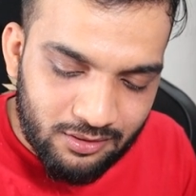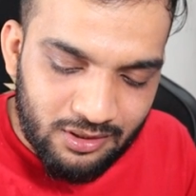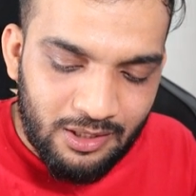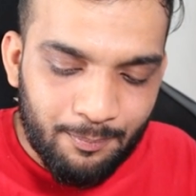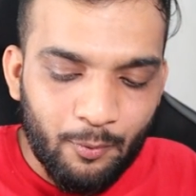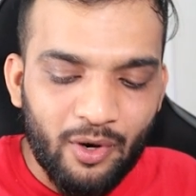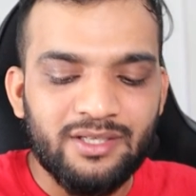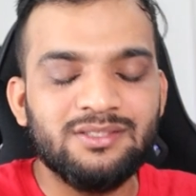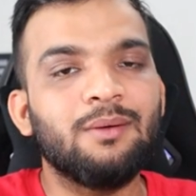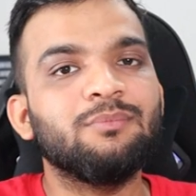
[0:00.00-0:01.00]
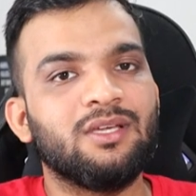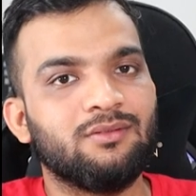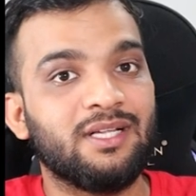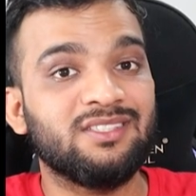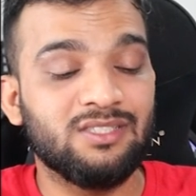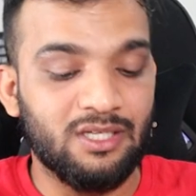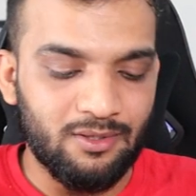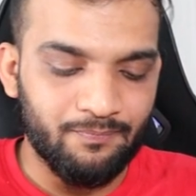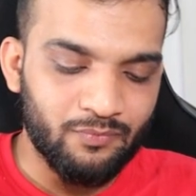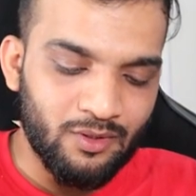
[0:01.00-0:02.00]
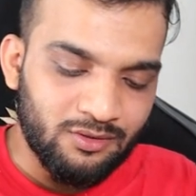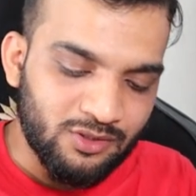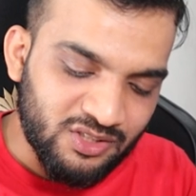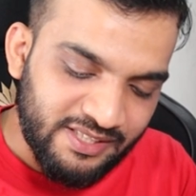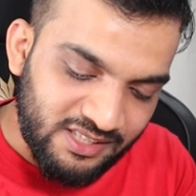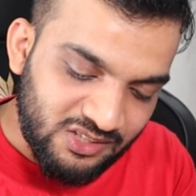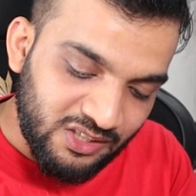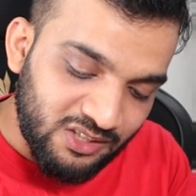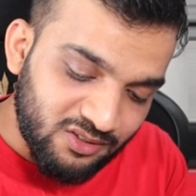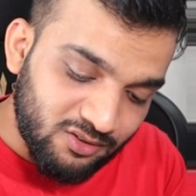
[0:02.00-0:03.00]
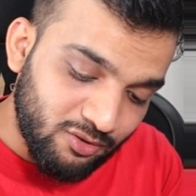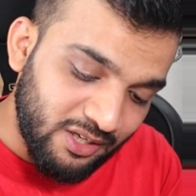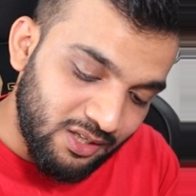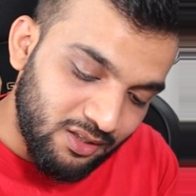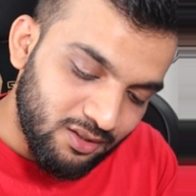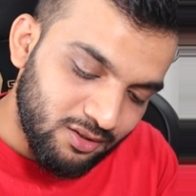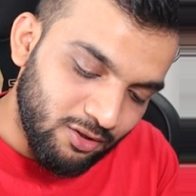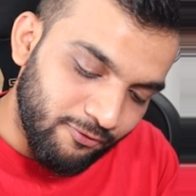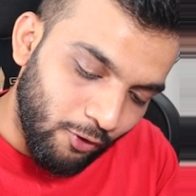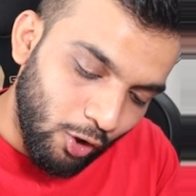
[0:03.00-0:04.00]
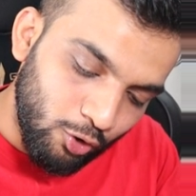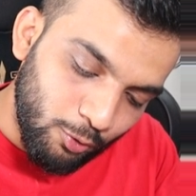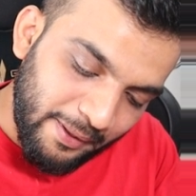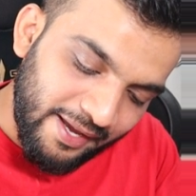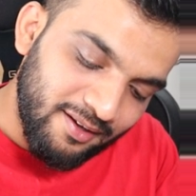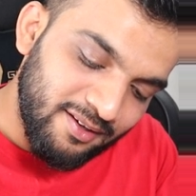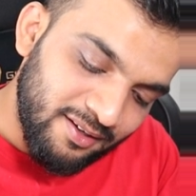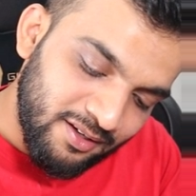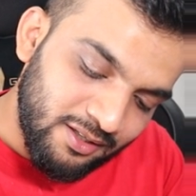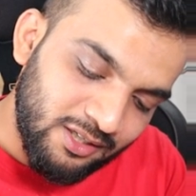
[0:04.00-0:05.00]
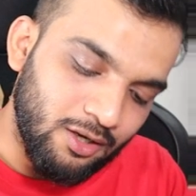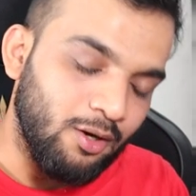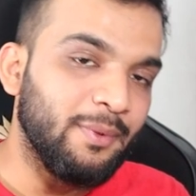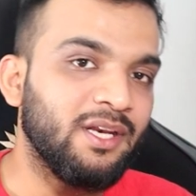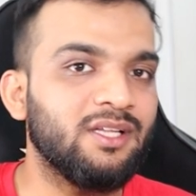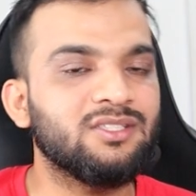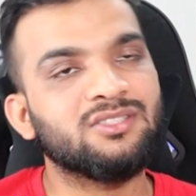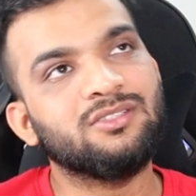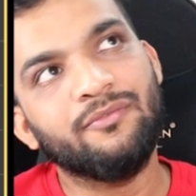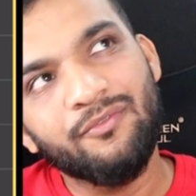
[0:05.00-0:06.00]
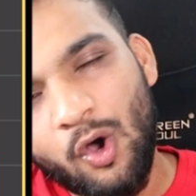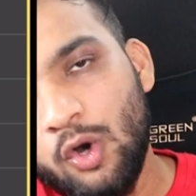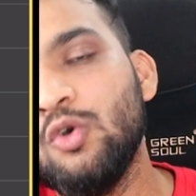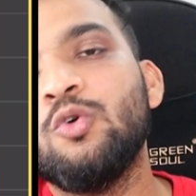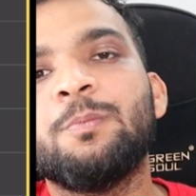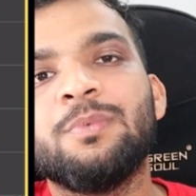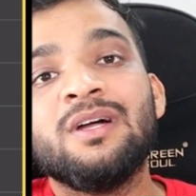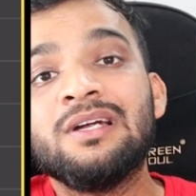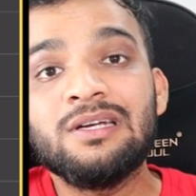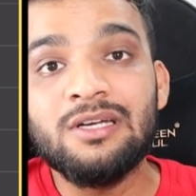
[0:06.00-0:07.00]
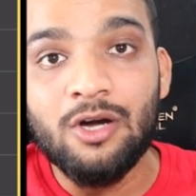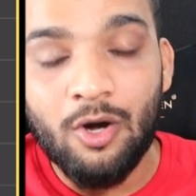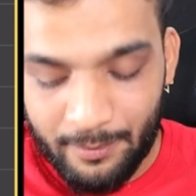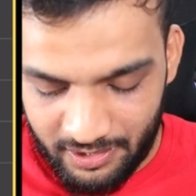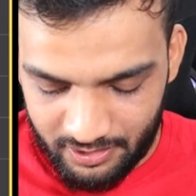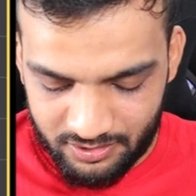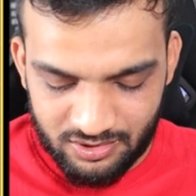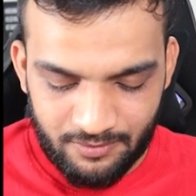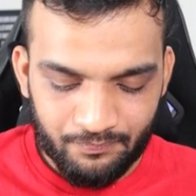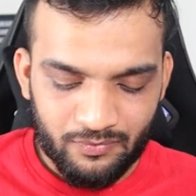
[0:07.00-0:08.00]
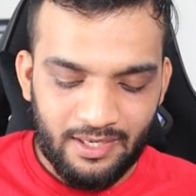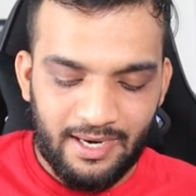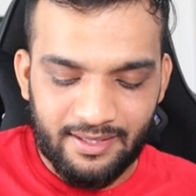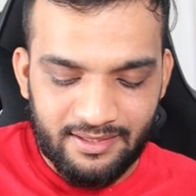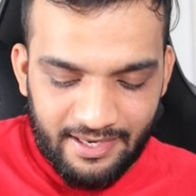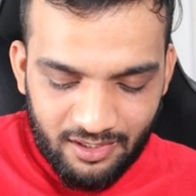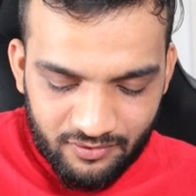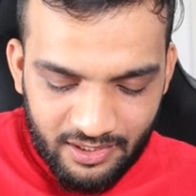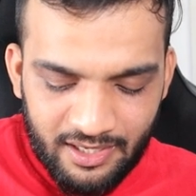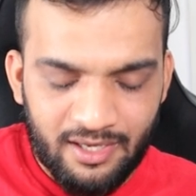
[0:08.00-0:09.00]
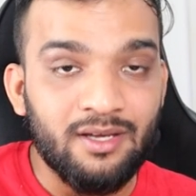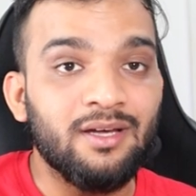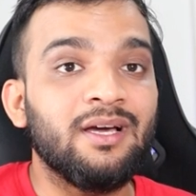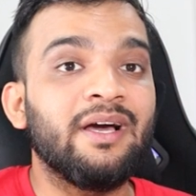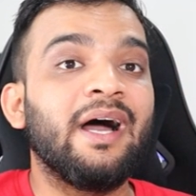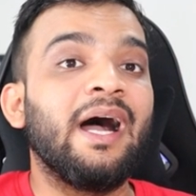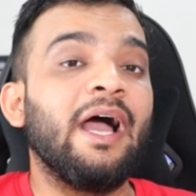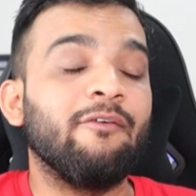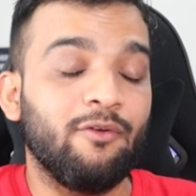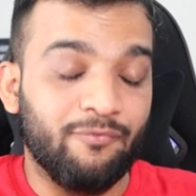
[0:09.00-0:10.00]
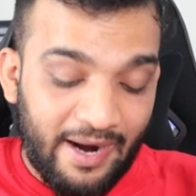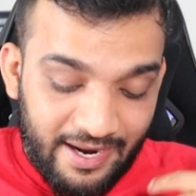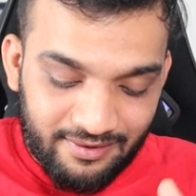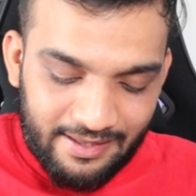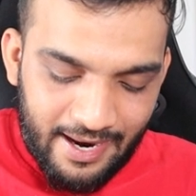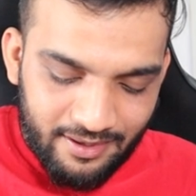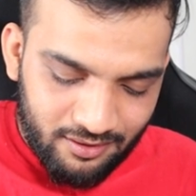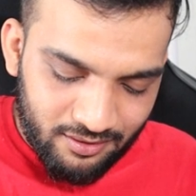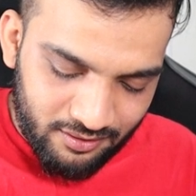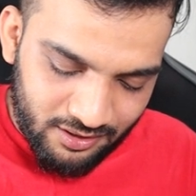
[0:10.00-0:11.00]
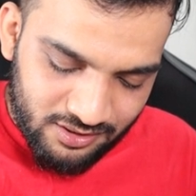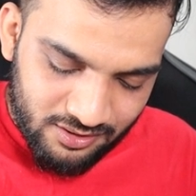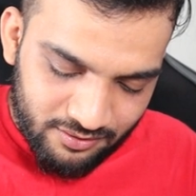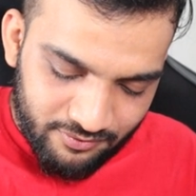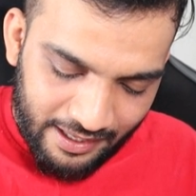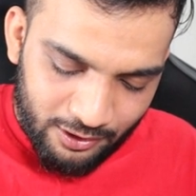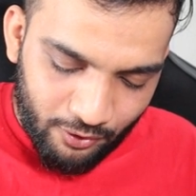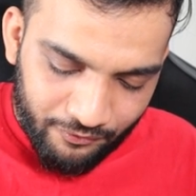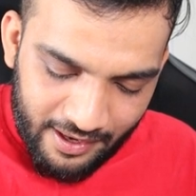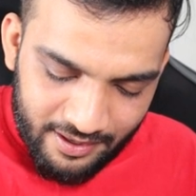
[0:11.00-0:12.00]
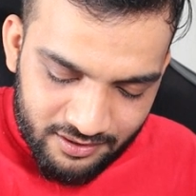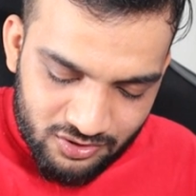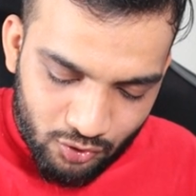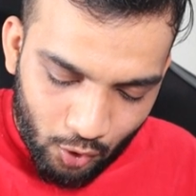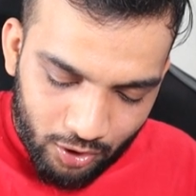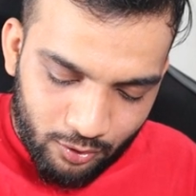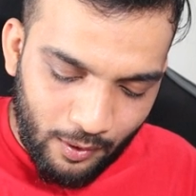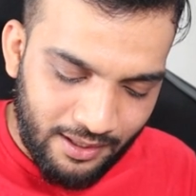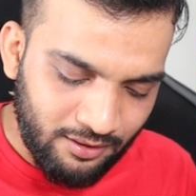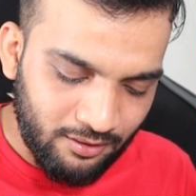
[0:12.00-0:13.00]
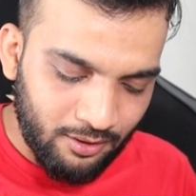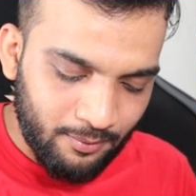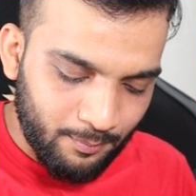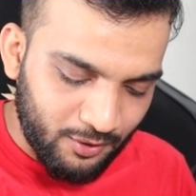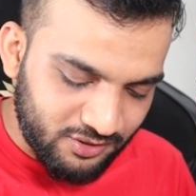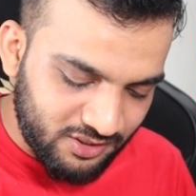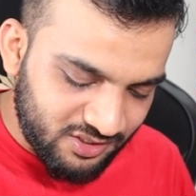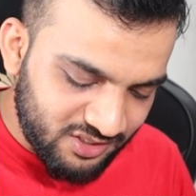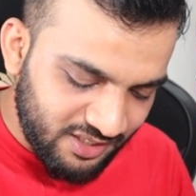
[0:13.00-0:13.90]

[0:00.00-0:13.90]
3 point something. That's 3. So 6 till 3, the for loop terminates. The for loop terminates. And at the end of the day, I will find that this value of n is not 1 because it